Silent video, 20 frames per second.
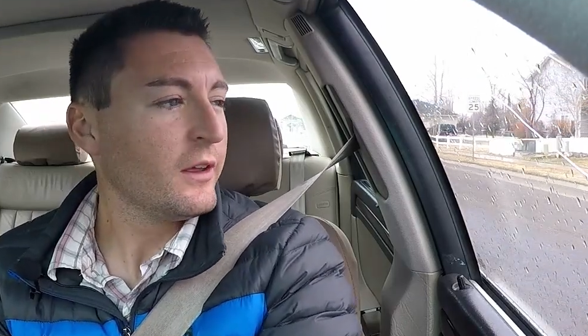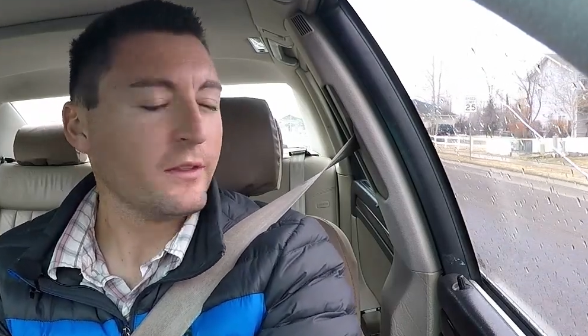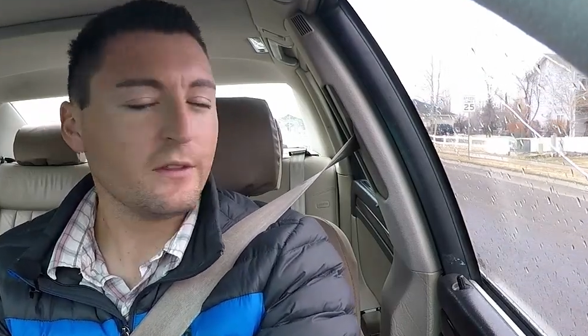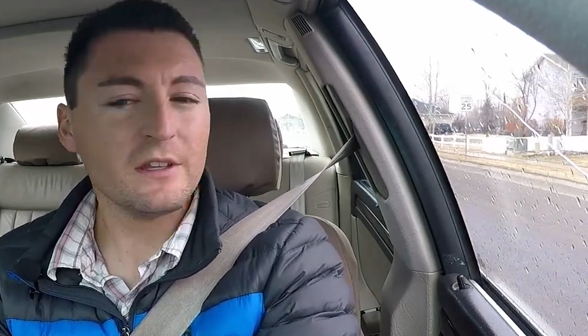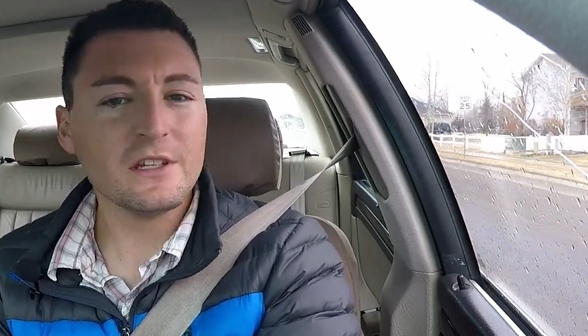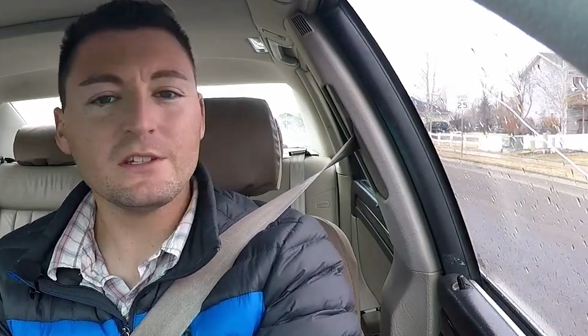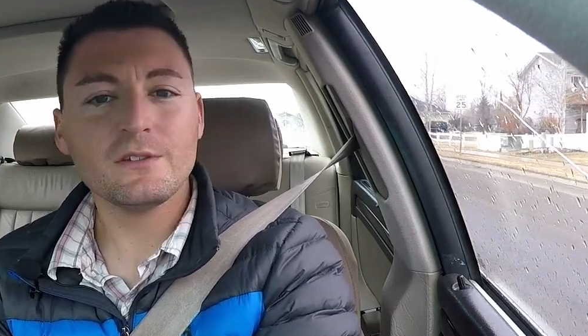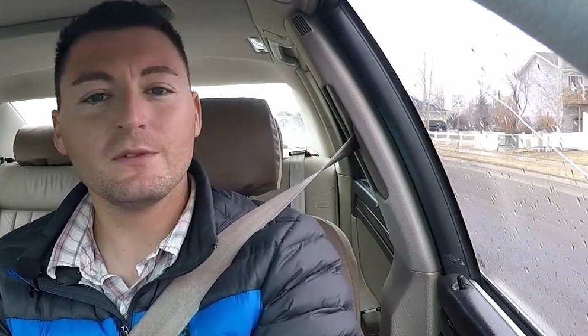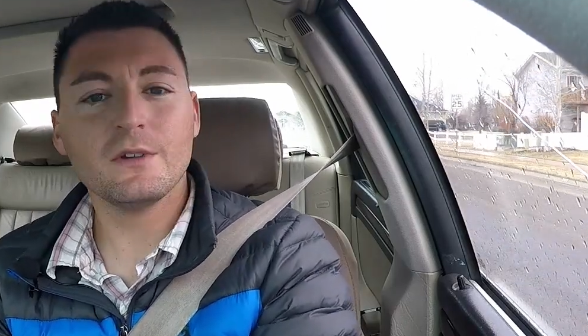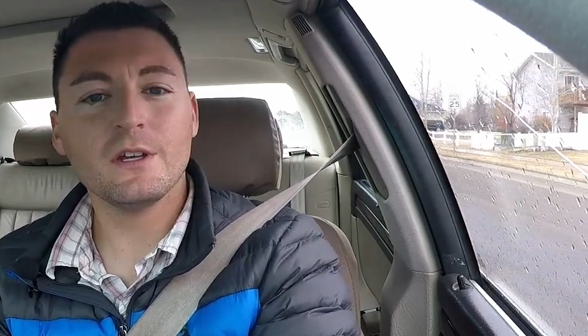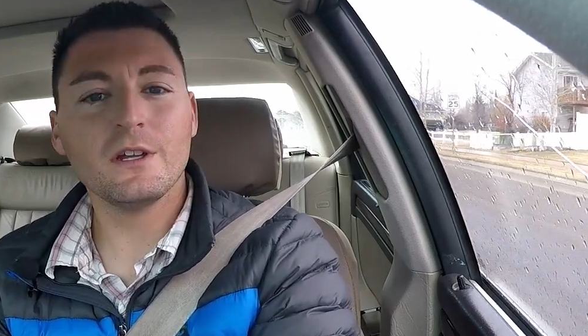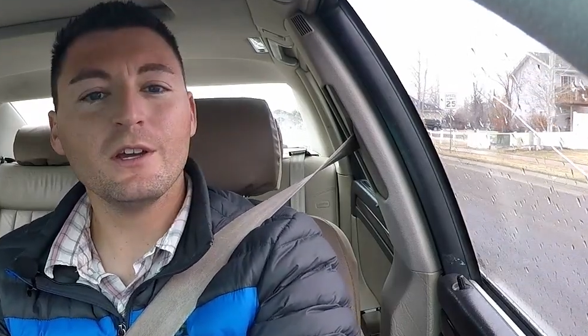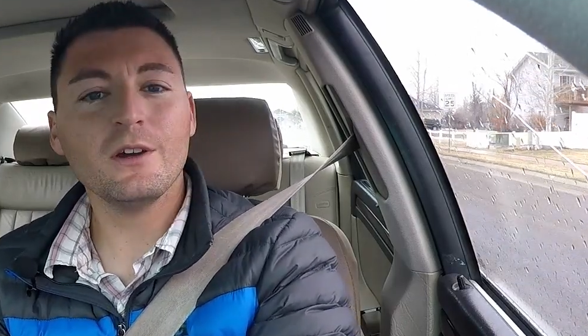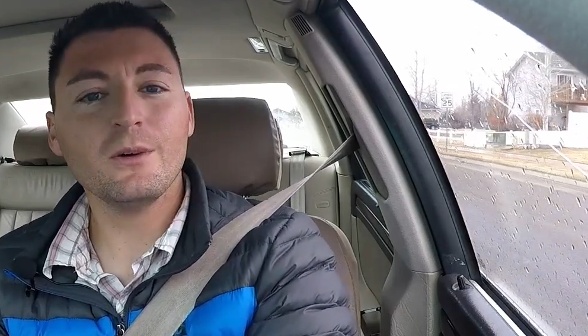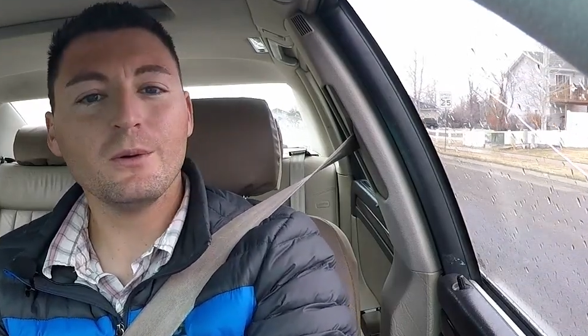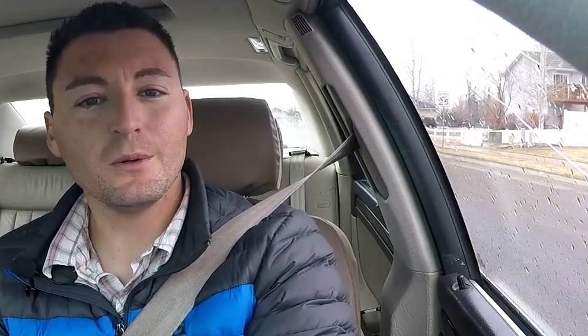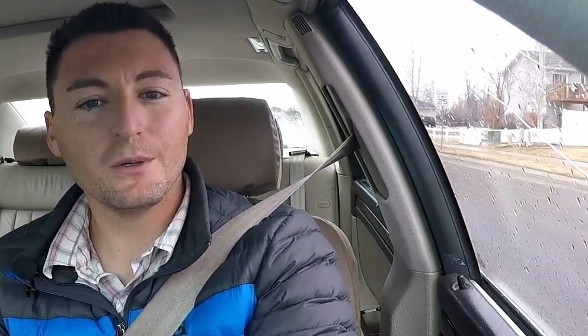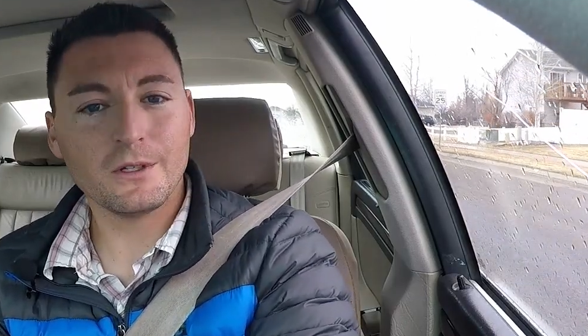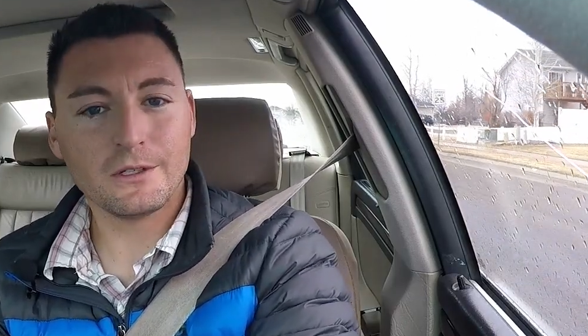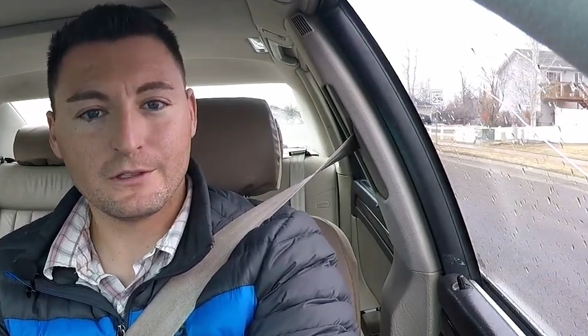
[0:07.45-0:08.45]
this
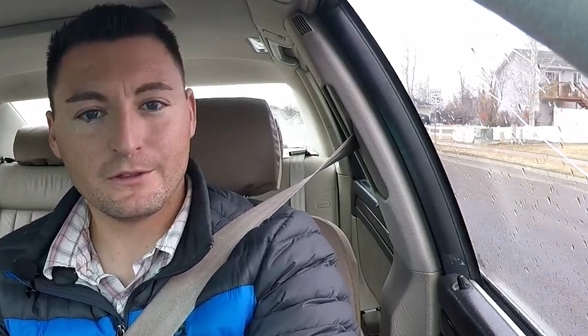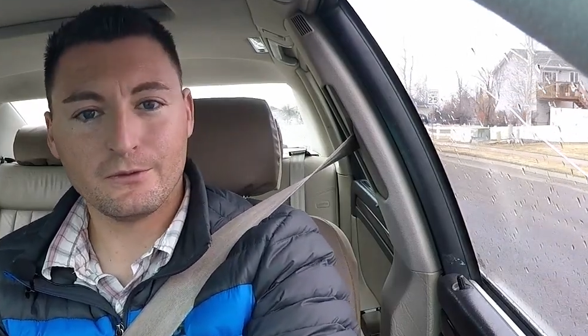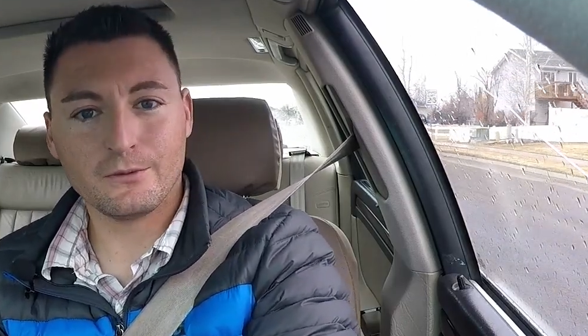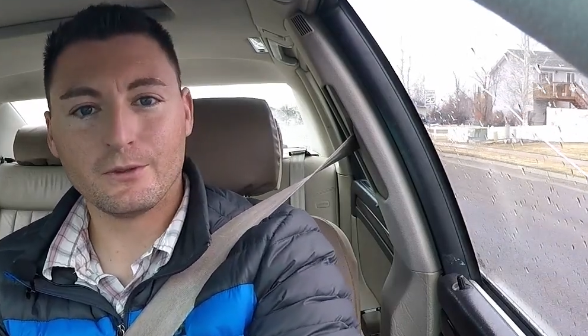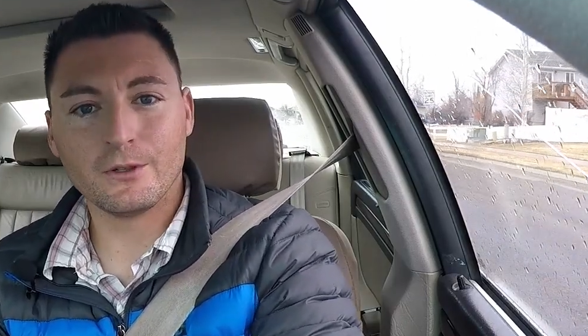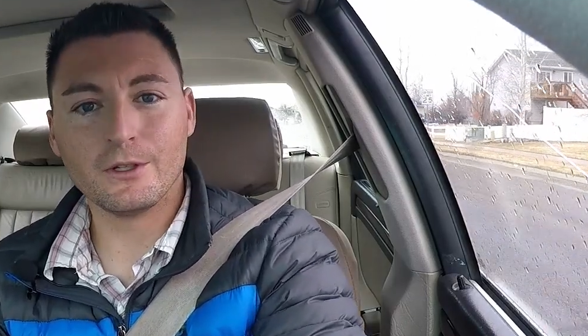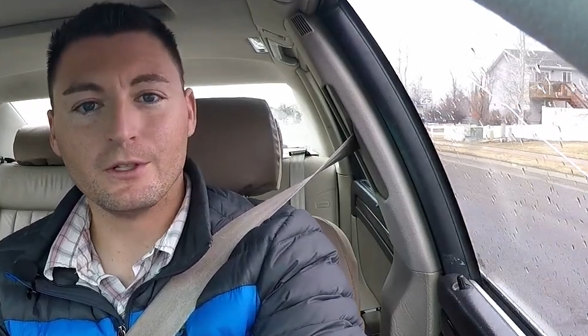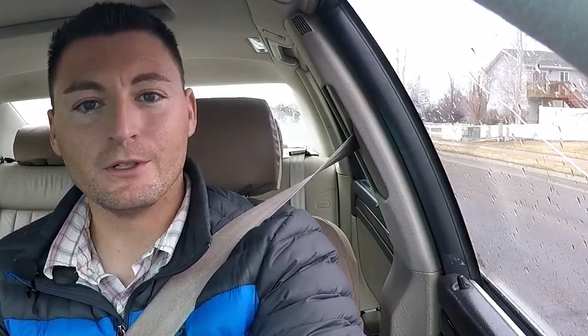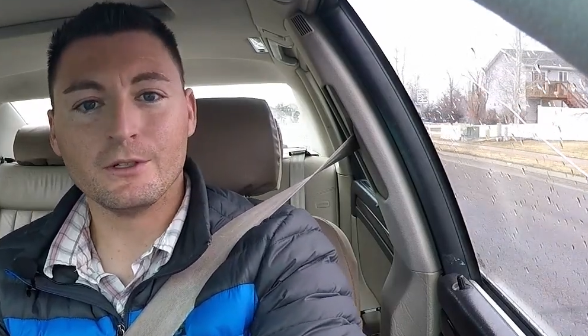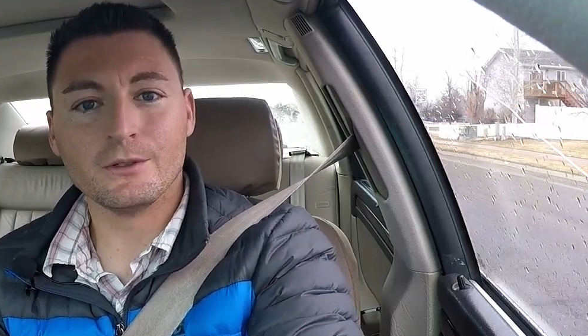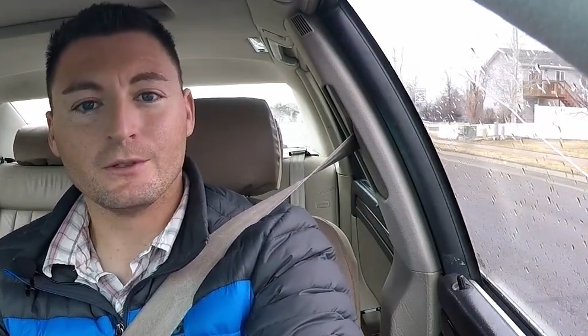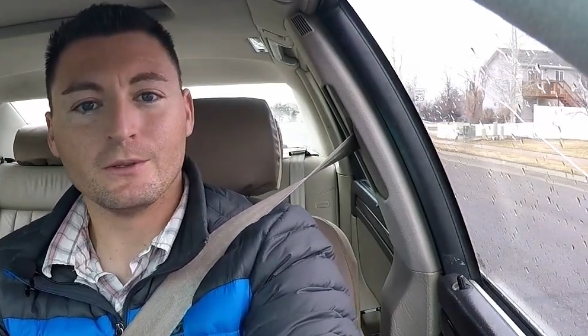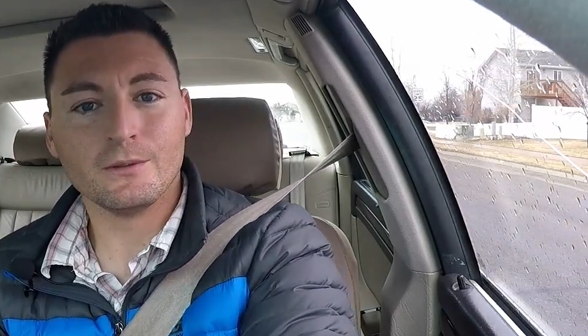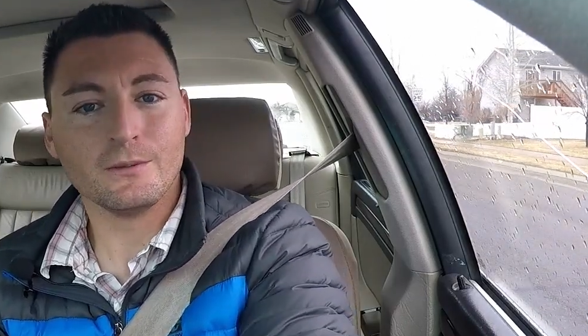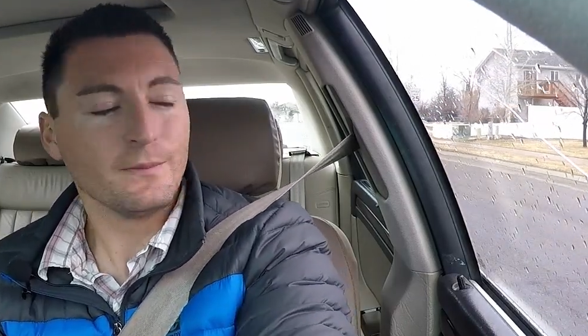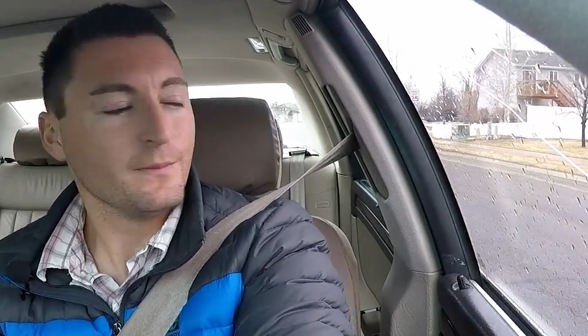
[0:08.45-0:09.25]
video is for you.